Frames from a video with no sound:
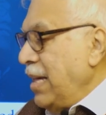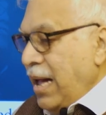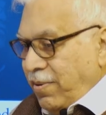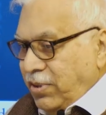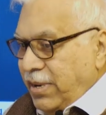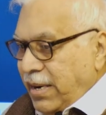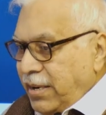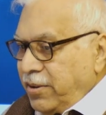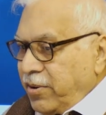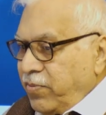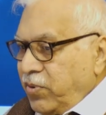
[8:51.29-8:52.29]
I was
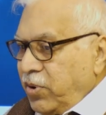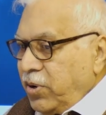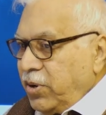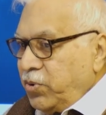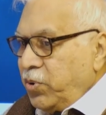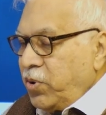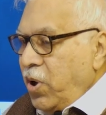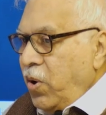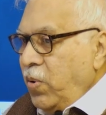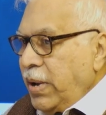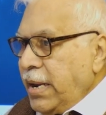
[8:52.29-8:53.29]
collector of
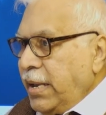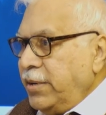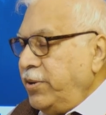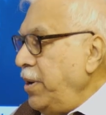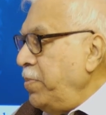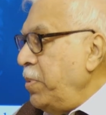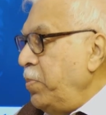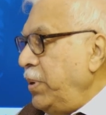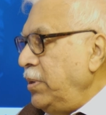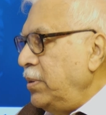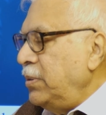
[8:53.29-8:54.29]
Gurugram, and I still
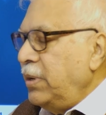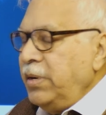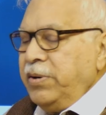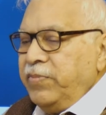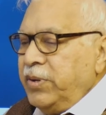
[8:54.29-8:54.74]
remember the